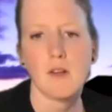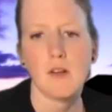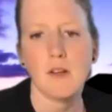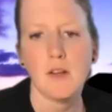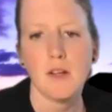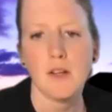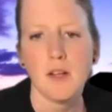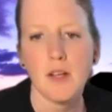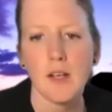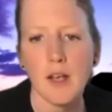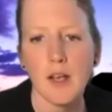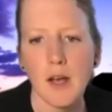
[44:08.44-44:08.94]

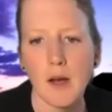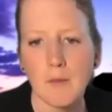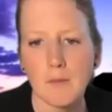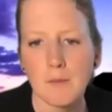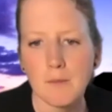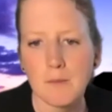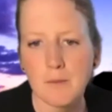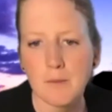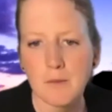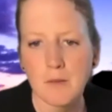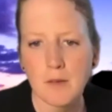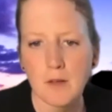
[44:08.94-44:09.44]
Yeah,
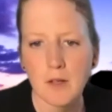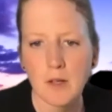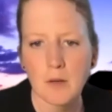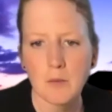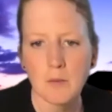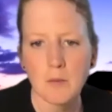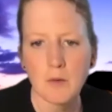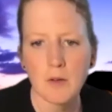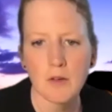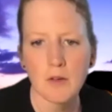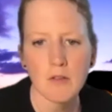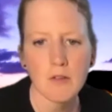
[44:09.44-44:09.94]

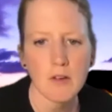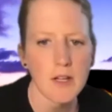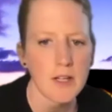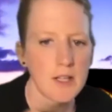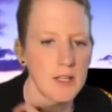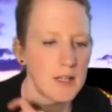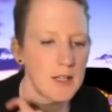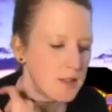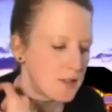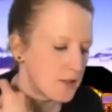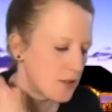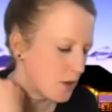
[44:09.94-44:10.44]
and we're
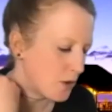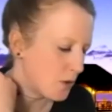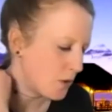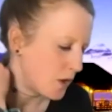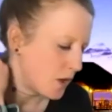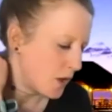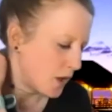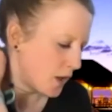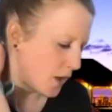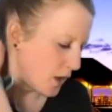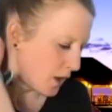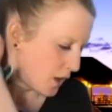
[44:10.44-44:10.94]
ready. So
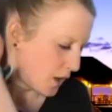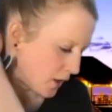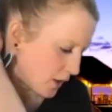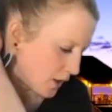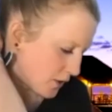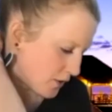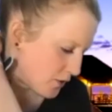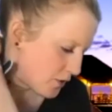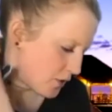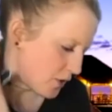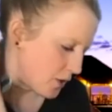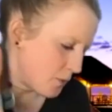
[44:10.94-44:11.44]

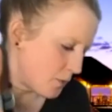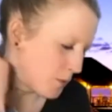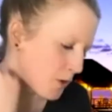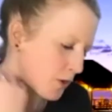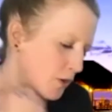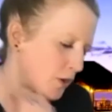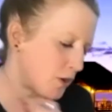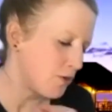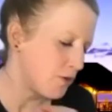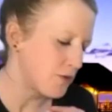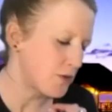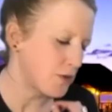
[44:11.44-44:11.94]
assume your
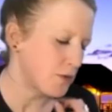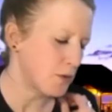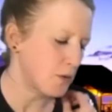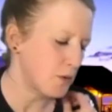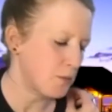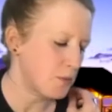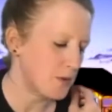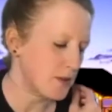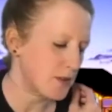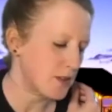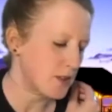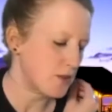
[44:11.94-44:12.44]
comfortable
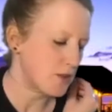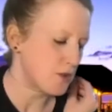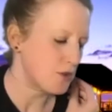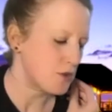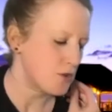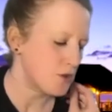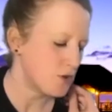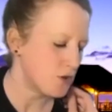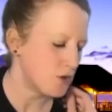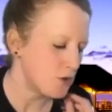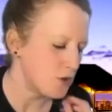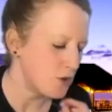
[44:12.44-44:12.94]
position.
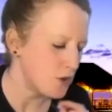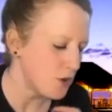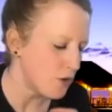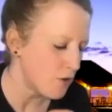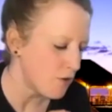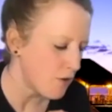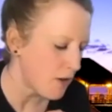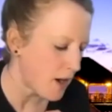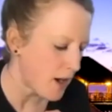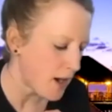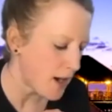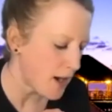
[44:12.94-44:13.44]
Shut
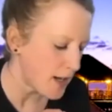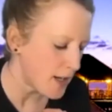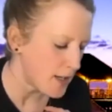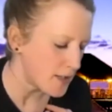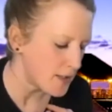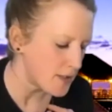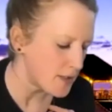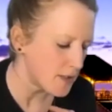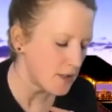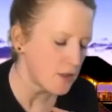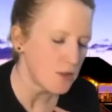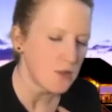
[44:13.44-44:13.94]
your
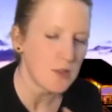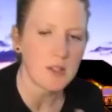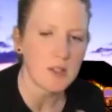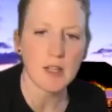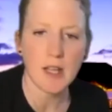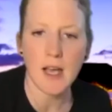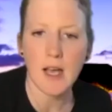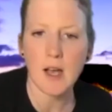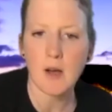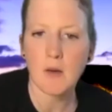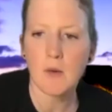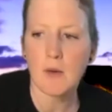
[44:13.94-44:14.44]
eyes as
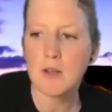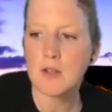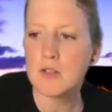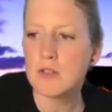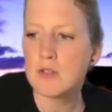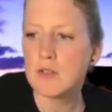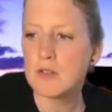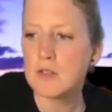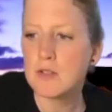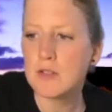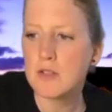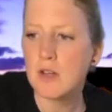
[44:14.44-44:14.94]

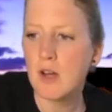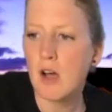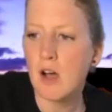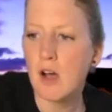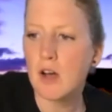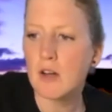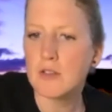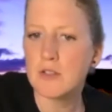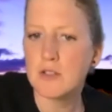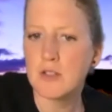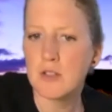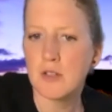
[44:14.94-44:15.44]
you
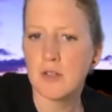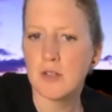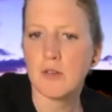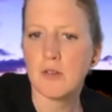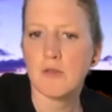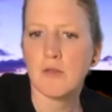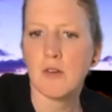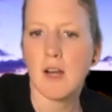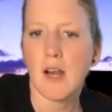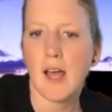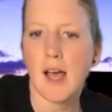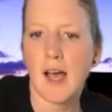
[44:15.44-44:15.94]
start to
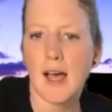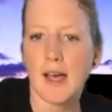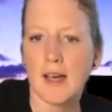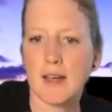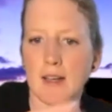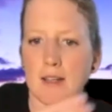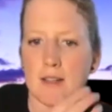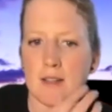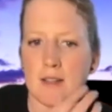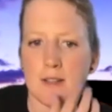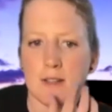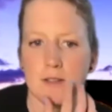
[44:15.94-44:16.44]

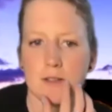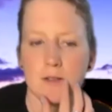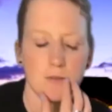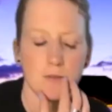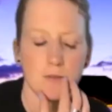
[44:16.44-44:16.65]
relax.